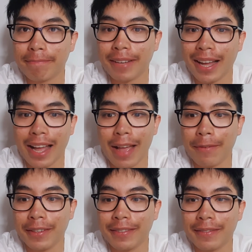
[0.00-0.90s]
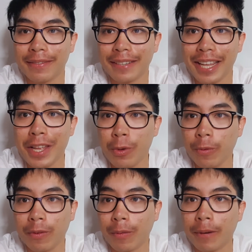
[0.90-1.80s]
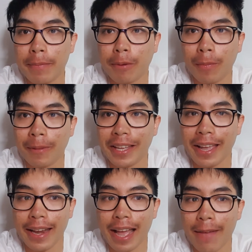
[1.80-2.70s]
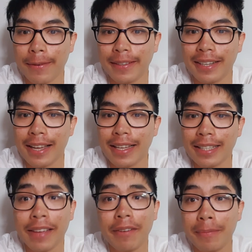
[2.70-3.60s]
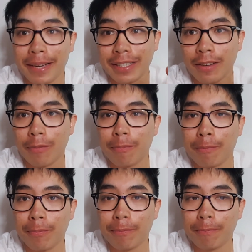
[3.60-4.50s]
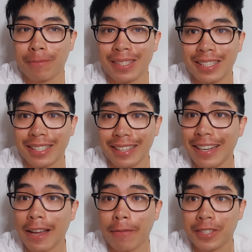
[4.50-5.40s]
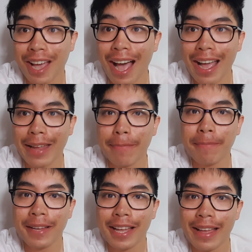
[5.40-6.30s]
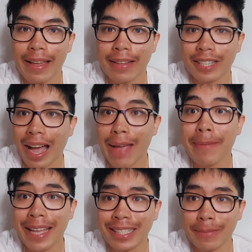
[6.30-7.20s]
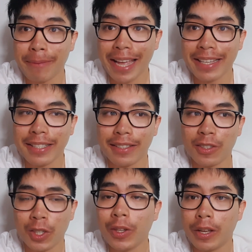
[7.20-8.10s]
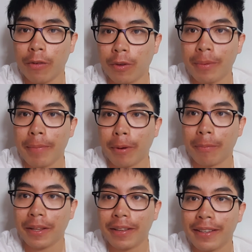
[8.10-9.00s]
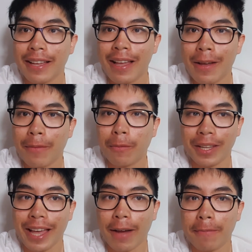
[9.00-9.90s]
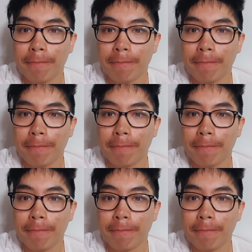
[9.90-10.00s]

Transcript: I haven't healed from it properly and I haven't given myself enough time time and space to heal from it properly without